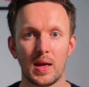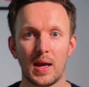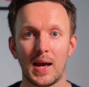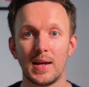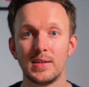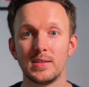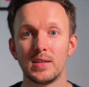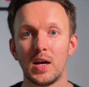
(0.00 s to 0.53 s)

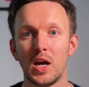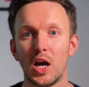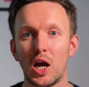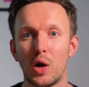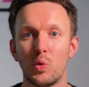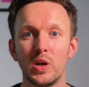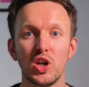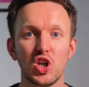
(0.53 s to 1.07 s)
And
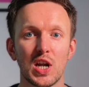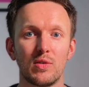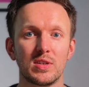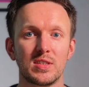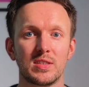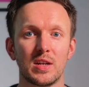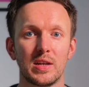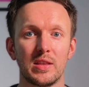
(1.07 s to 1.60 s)
I want to share a
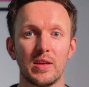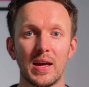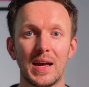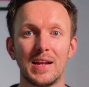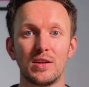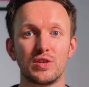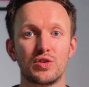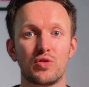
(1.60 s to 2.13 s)
study that
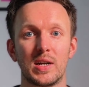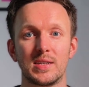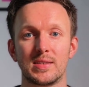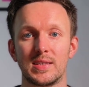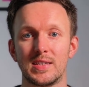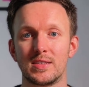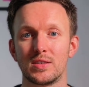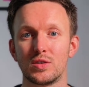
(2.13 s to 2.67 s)
illustrates
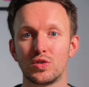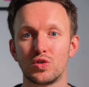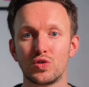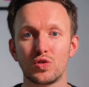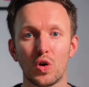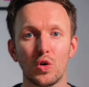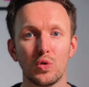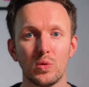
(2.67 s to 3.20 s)
this
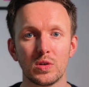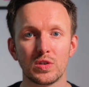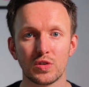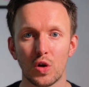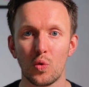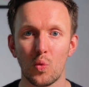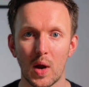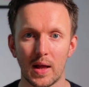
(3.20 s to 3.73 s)
so
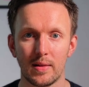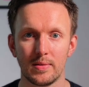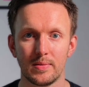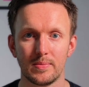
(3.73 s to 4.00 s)
well.